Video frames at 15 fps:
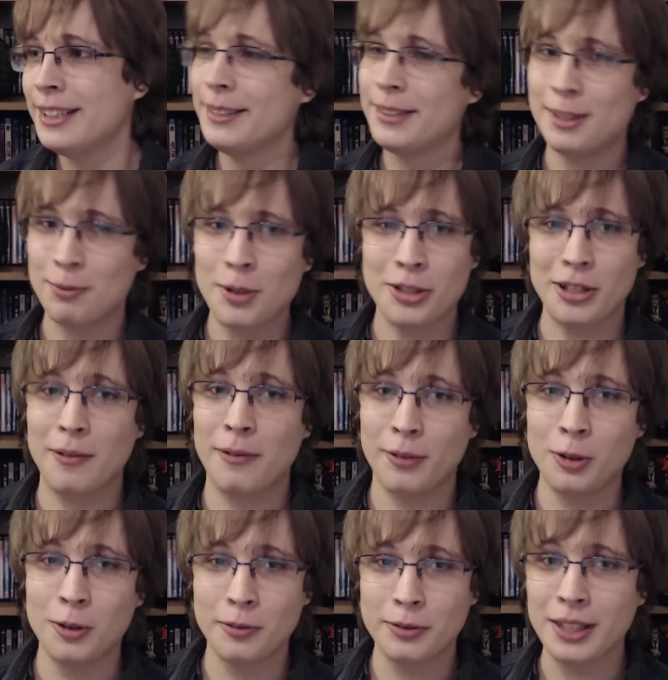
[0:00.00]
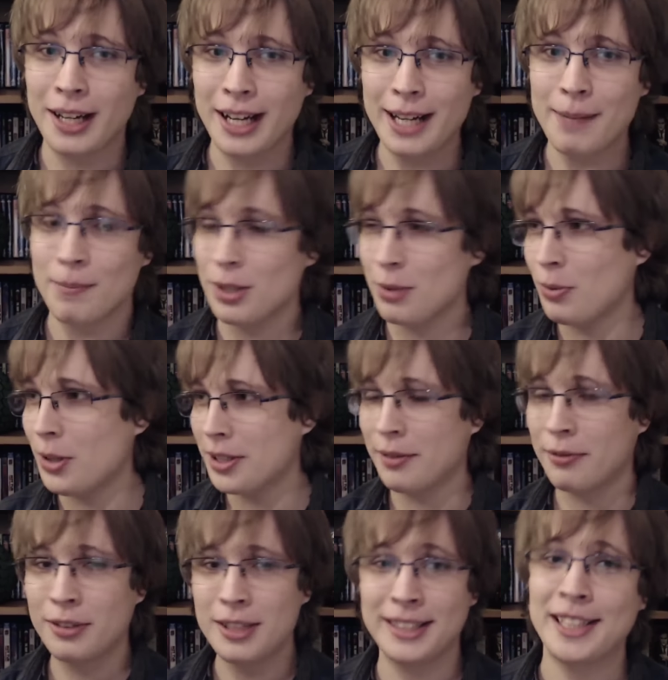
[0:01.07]
Just watch it a fourth time, just watch it
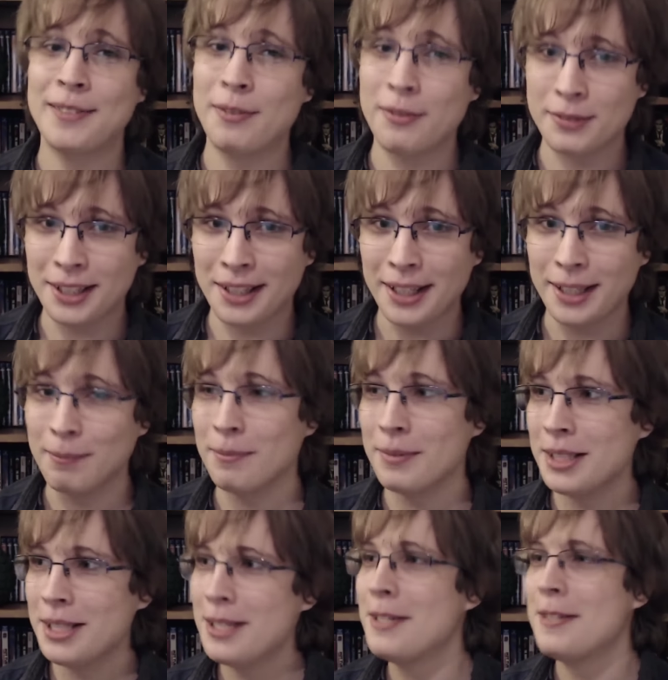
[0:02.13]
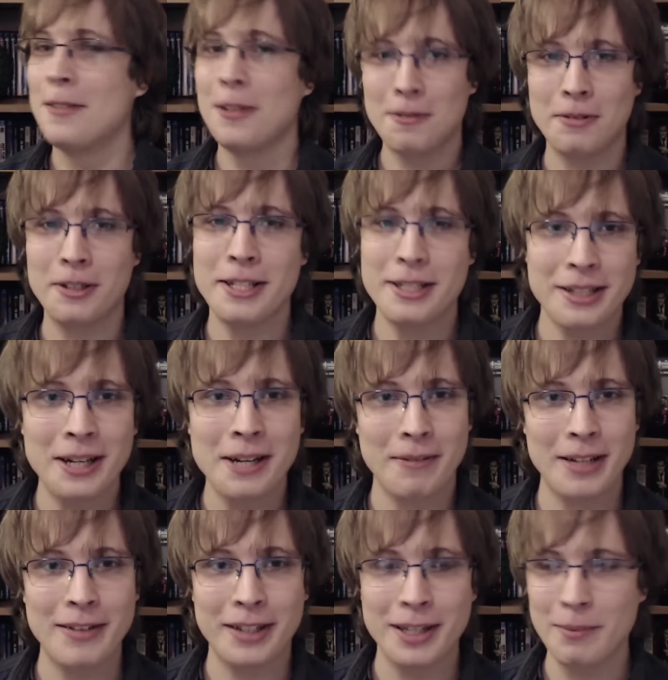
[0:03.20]
for a seventh time. Not one time
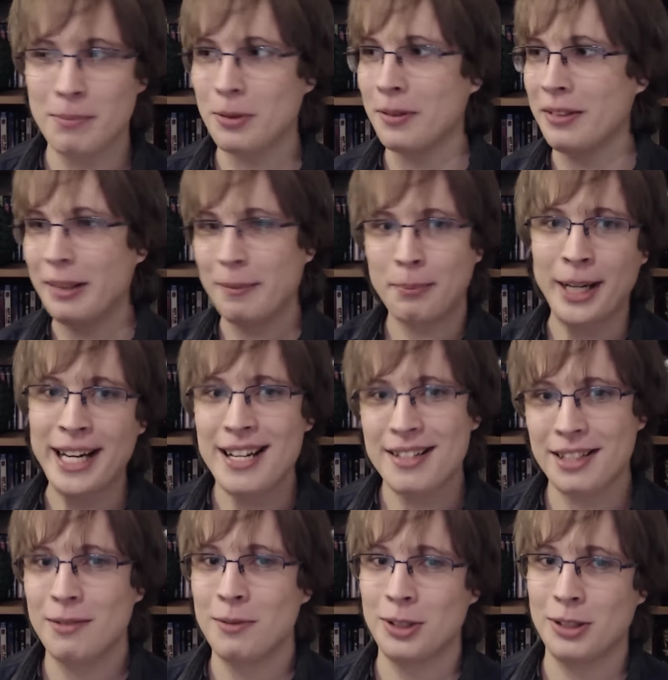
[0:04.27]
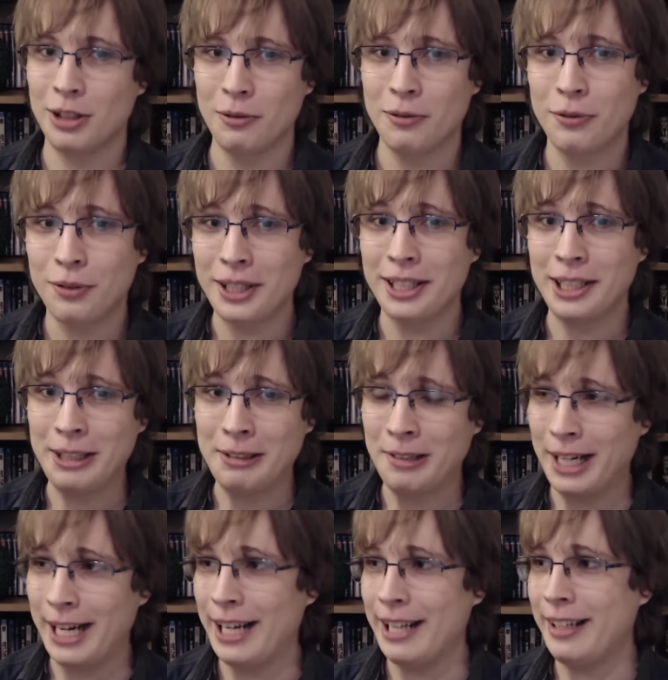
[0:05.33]
will it get born. The pacing was so freaking
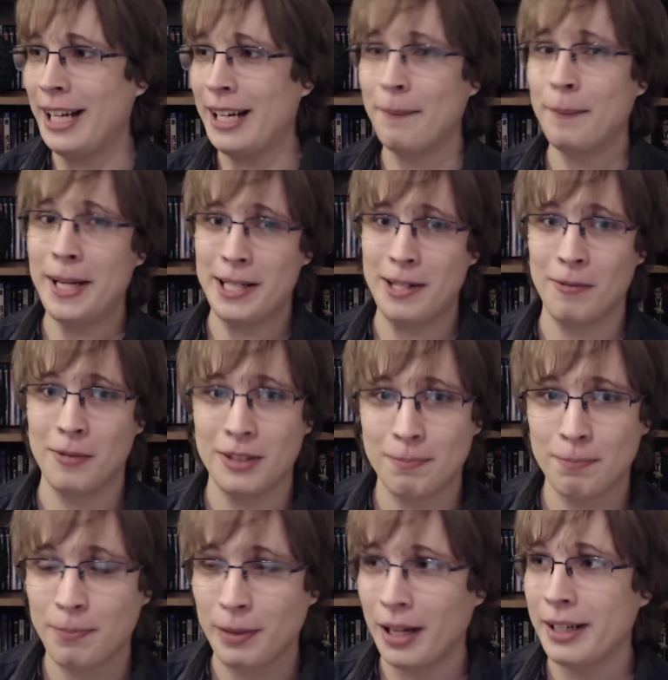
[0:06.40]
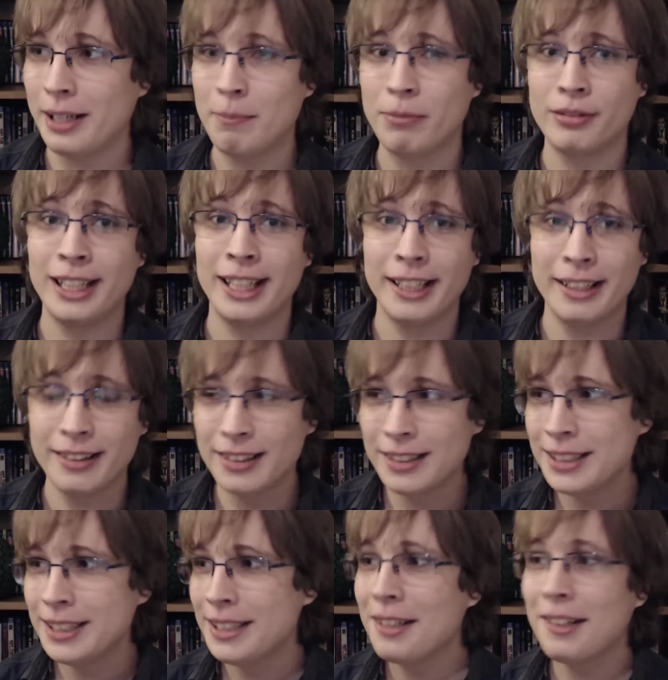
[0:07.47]
great. The animation was bloody brilliant.
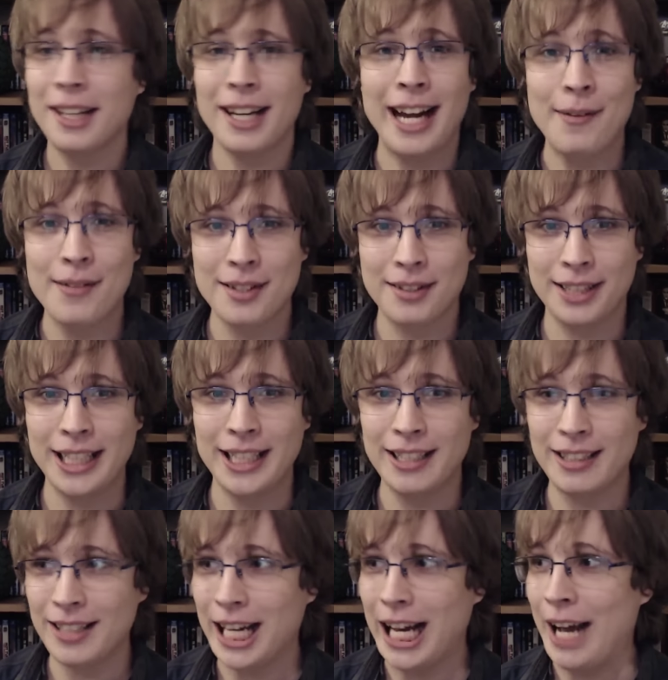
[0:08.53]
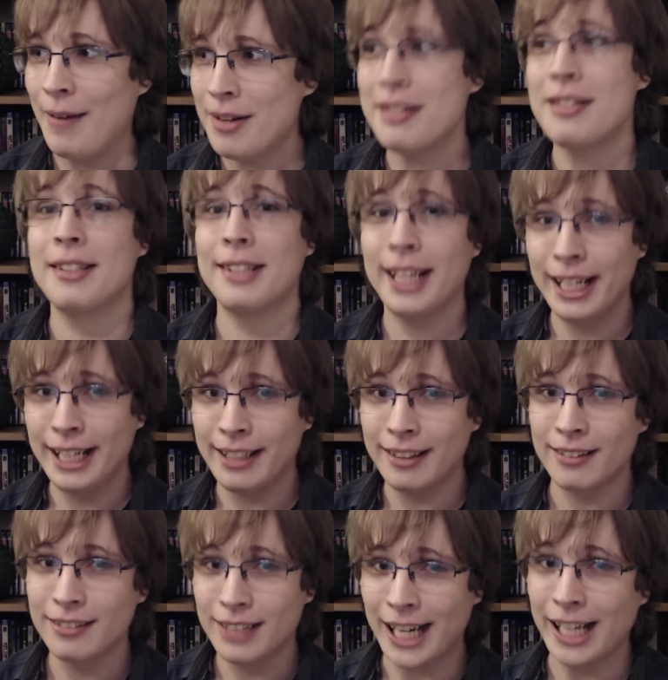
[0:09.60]
Like I haven't seen I haven't seen
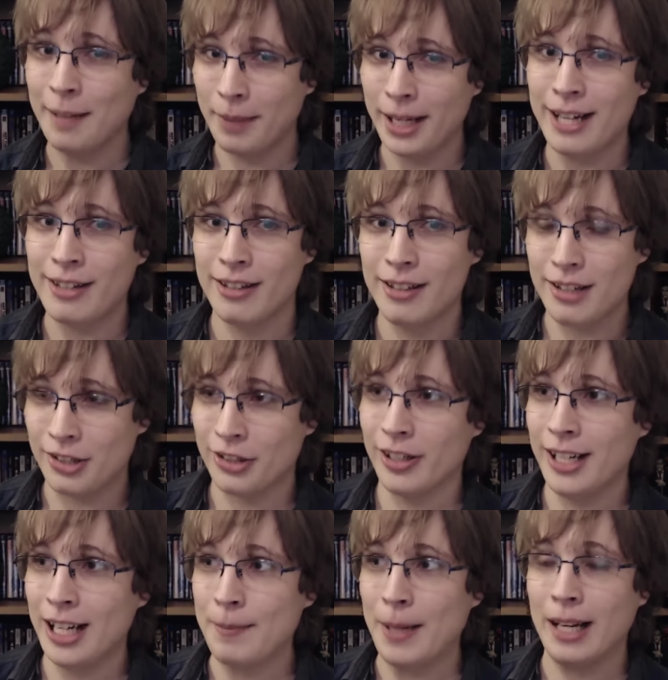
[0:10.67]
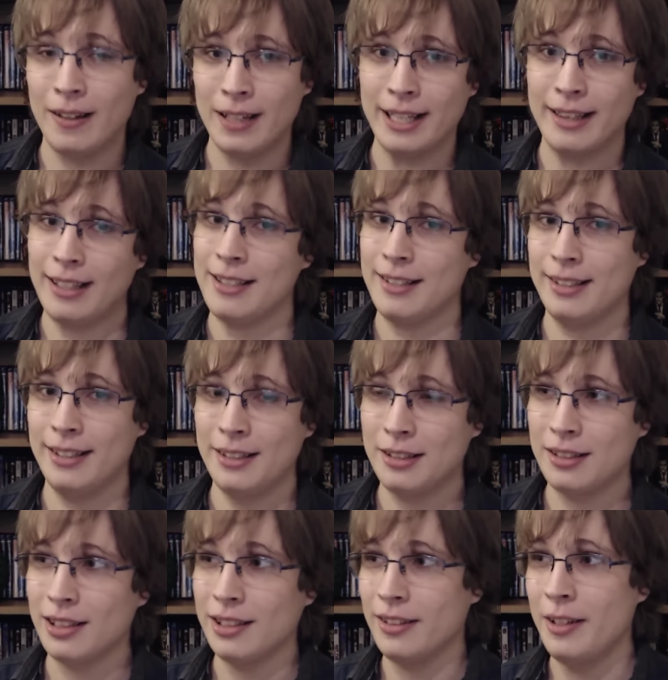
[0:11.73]
animation in a shonen anime like that
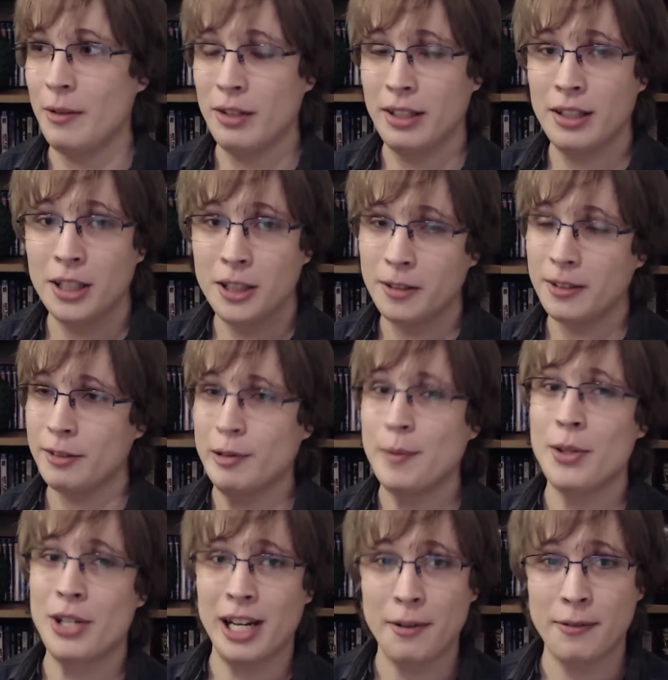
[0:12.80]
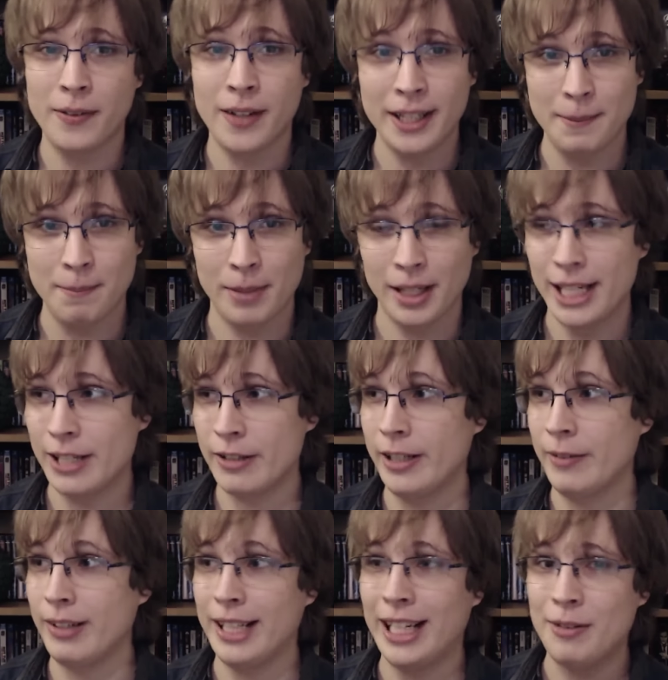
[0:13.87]
since I don't even know, the Grimmjow fight in Bleach, and
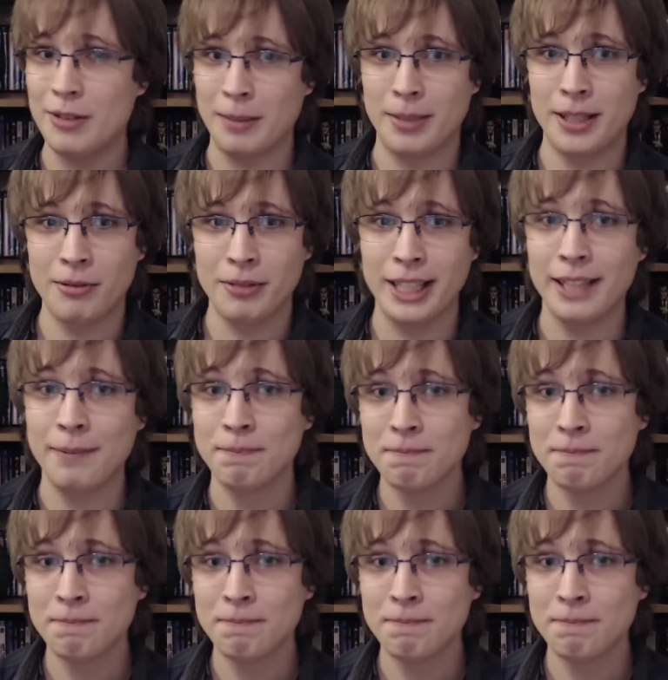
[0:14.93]
even that was a bit weird.